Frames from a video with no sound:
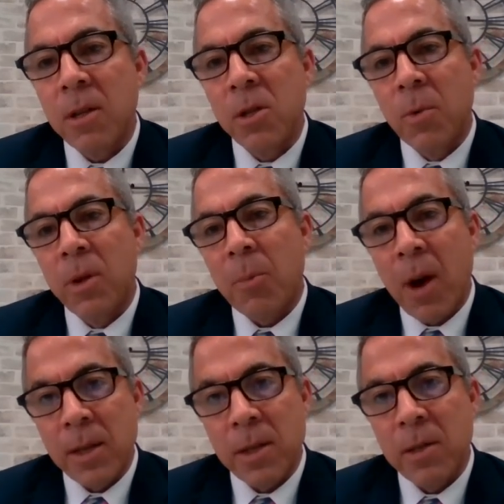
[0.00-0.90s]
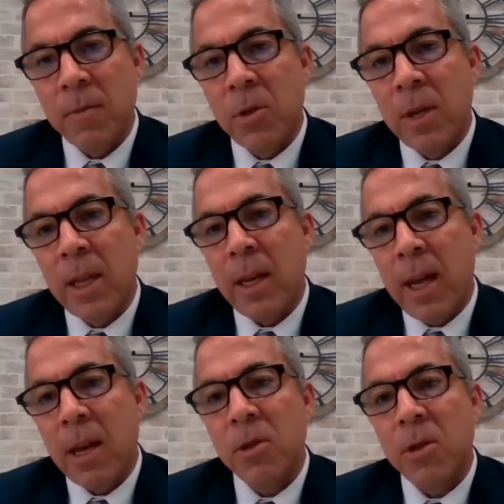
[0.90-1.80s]
And so we're in the process of doing that
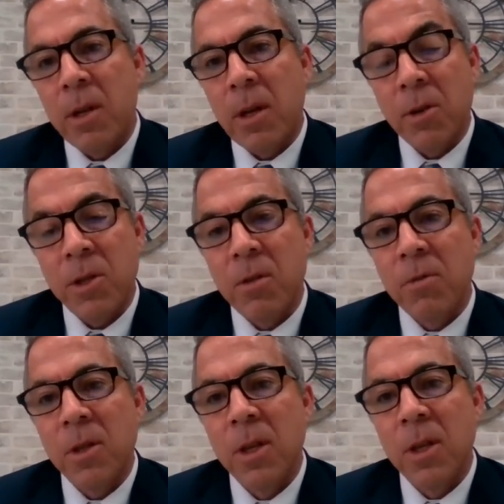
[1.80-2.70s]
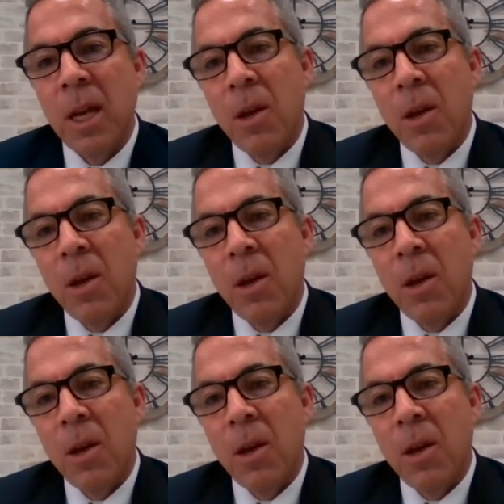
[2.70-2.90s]
now so that our students,